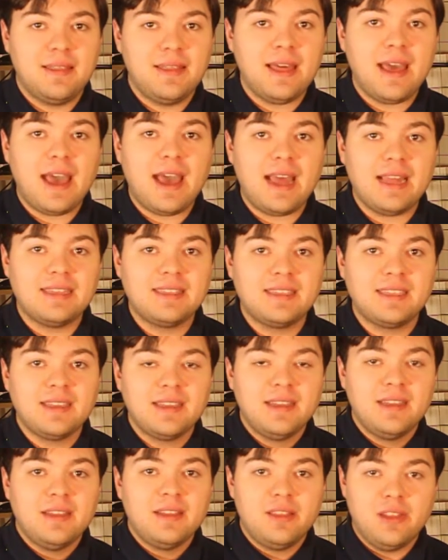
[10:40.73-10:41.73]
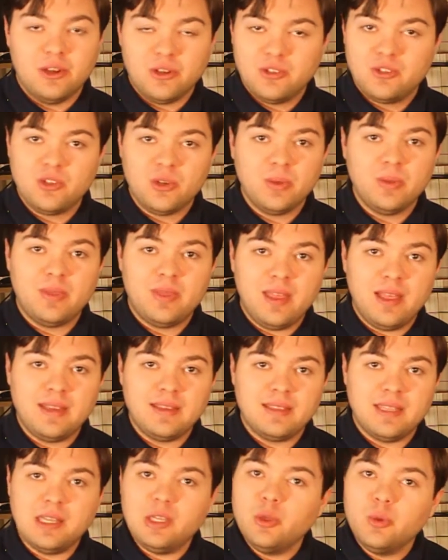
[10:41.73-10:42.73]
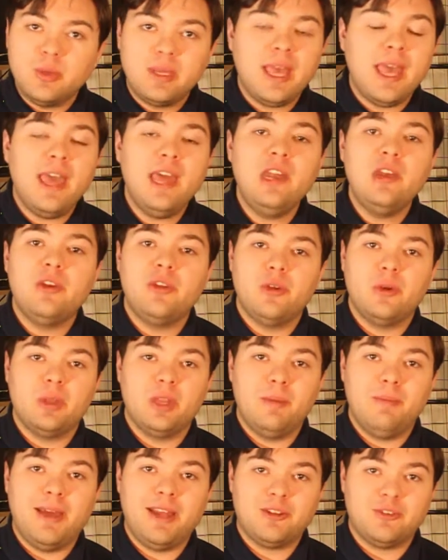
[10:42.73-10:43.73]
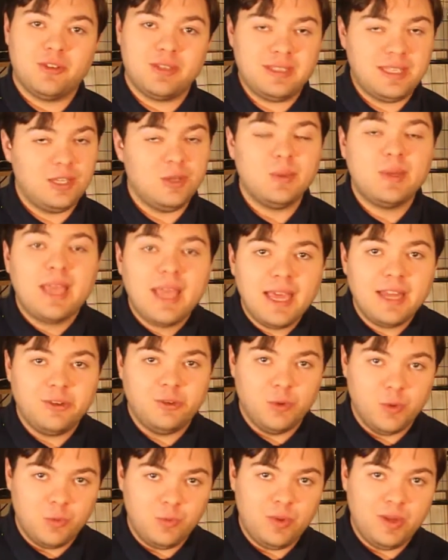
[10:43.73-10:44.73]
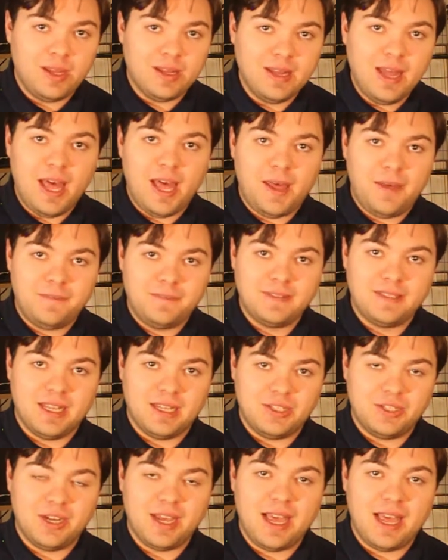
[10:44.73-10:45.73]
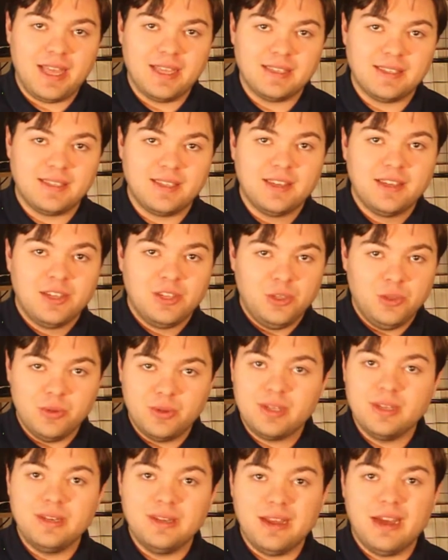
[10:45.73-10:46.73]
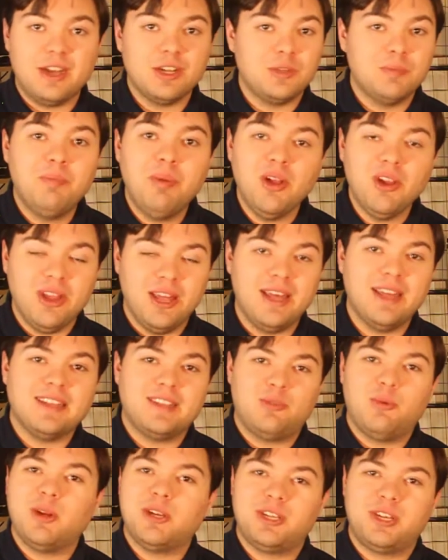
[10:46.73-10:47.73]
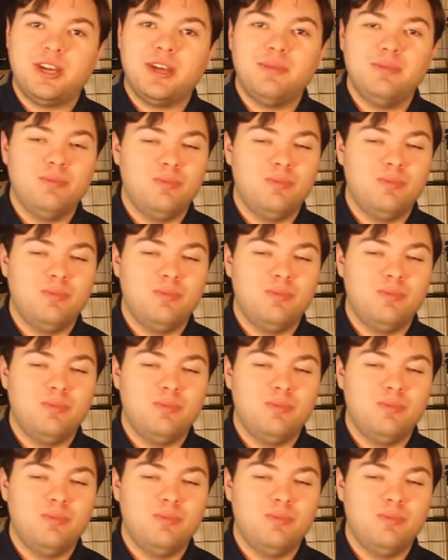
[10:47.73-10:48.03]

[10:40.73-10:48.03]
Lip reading: that there are certain things that you can do in the Matrix that you can't do in real life, such as you can dodge bullets, which